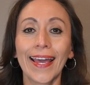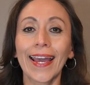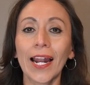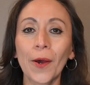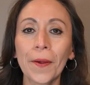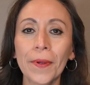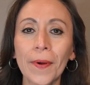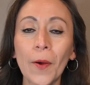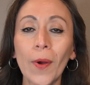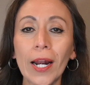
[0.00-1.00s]
Hello
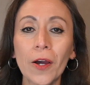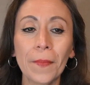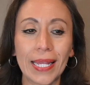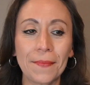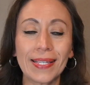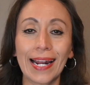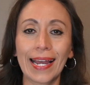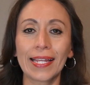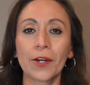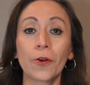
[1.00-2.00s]
everyone, welcome. My name is
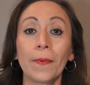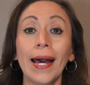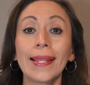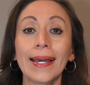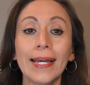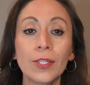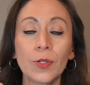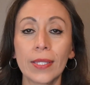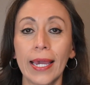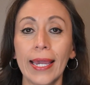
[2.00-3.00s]
Alejandra Corbat and
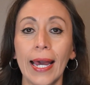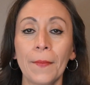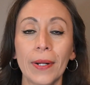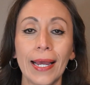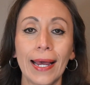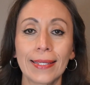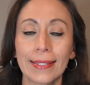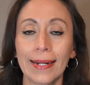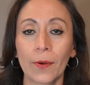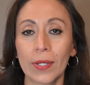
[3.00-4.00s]
today I'm going to
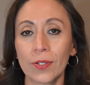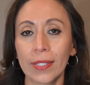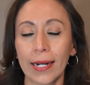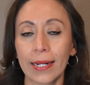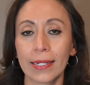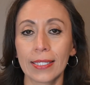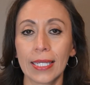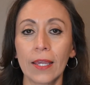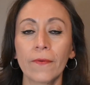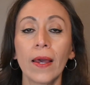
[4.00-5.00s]
answer a question that I
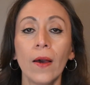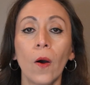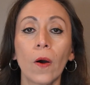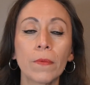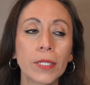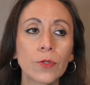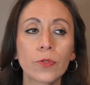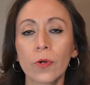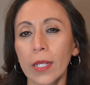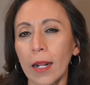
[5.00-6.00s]
received on my
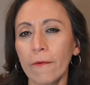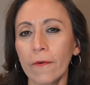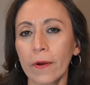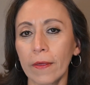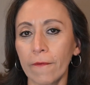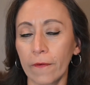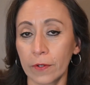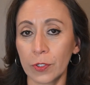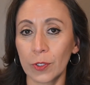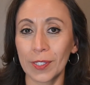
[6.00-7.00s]
tutorial for the
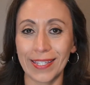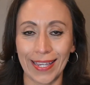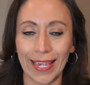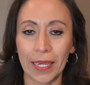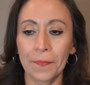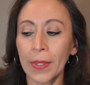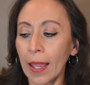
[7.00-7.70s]
function take.